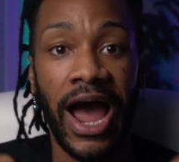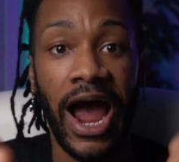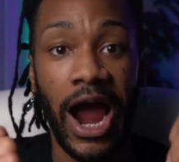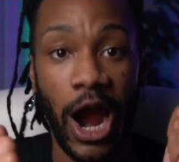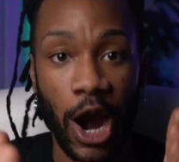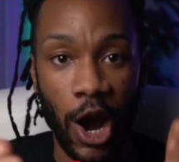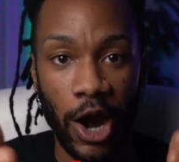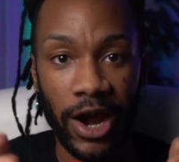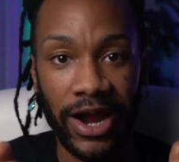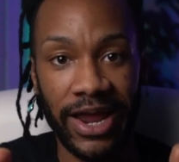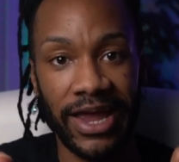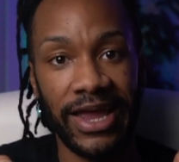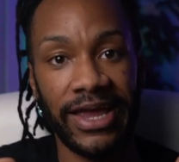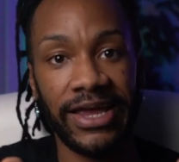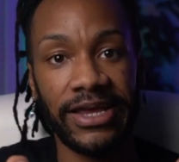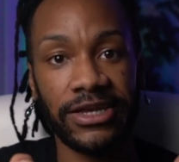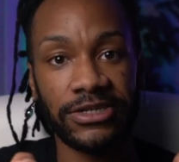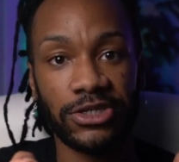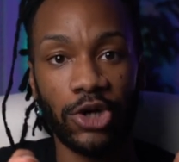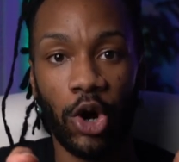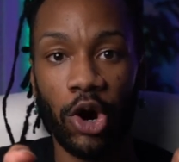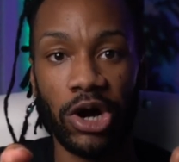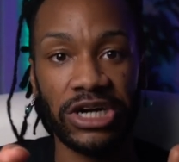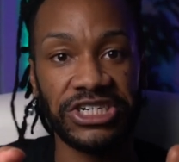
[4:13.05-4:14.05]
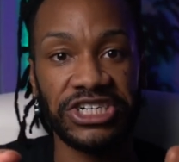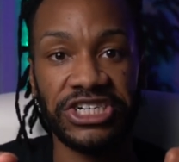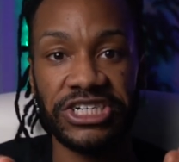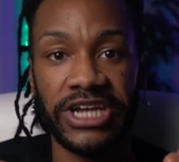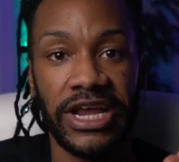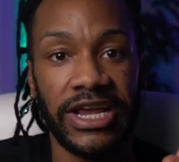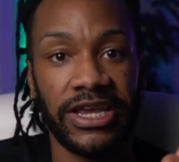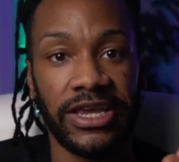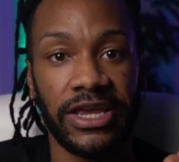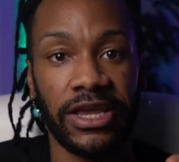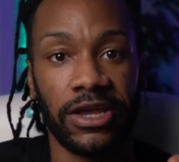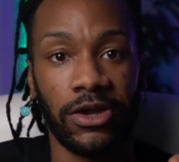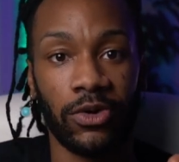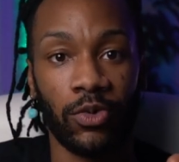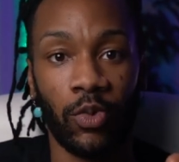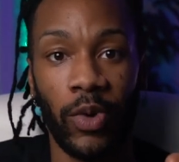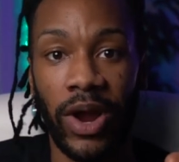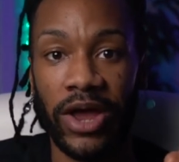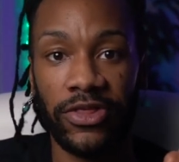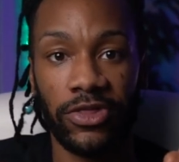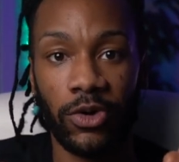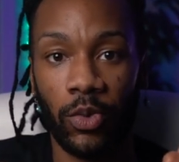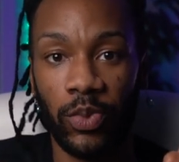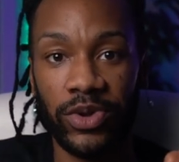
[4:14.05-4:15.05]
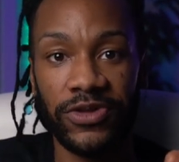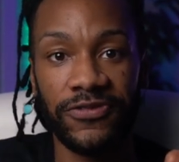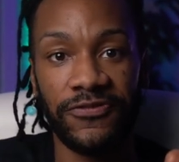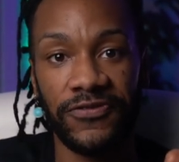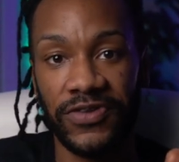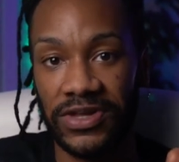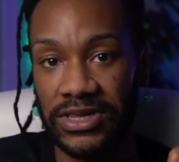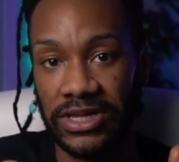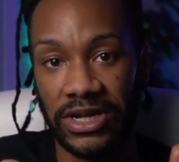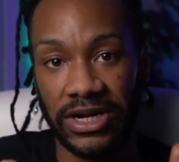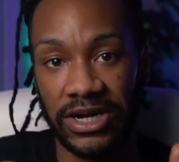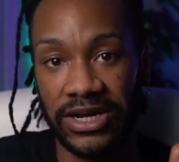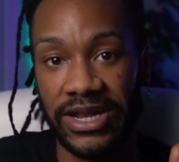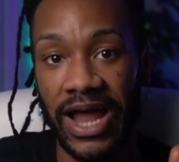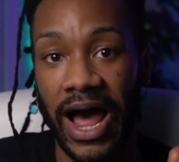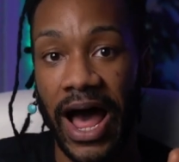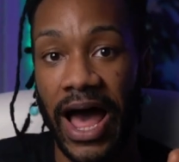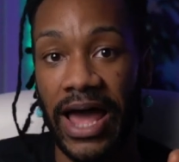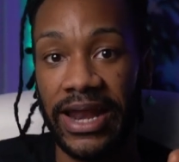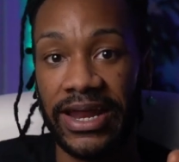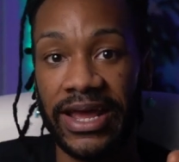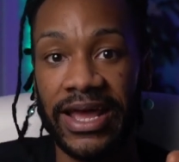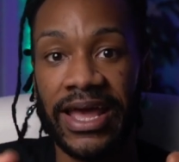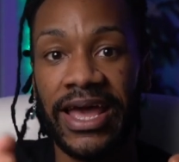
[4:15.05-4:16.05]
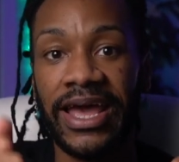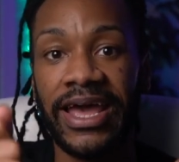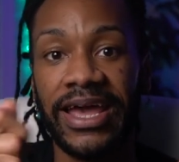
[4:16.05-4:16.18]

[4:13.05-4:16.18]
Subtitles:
Our hands are shaking, whether we feel it or not.